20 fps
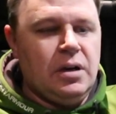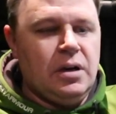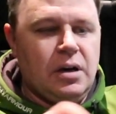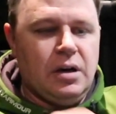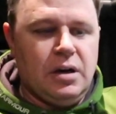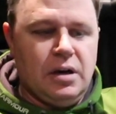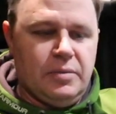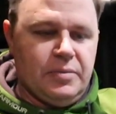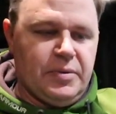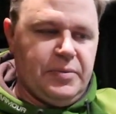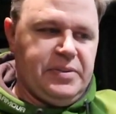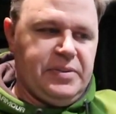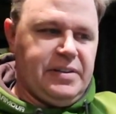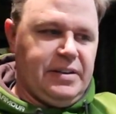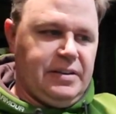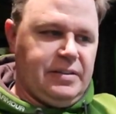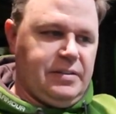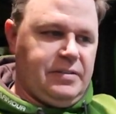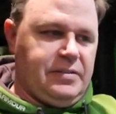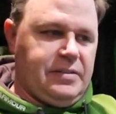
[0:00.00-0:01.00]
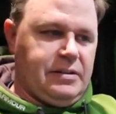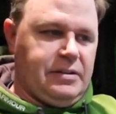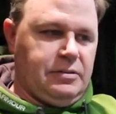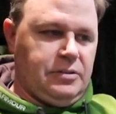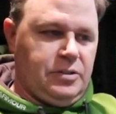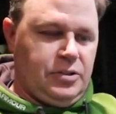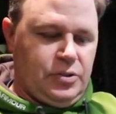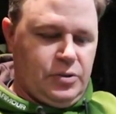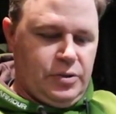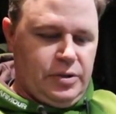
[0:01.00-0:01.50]
Let me take this out
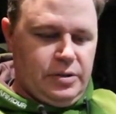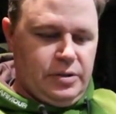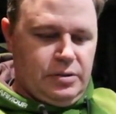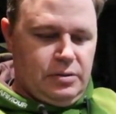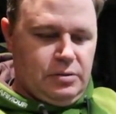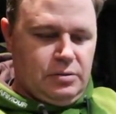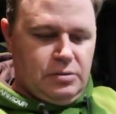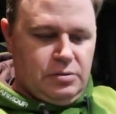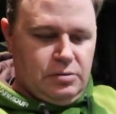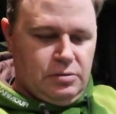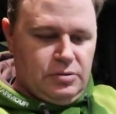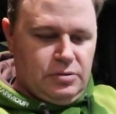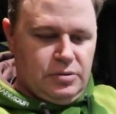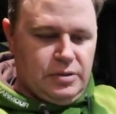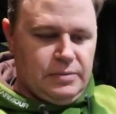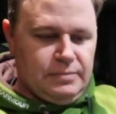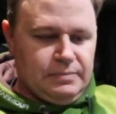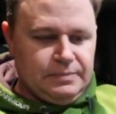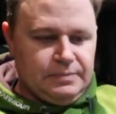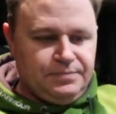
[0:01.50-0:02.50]
and show you a little closer.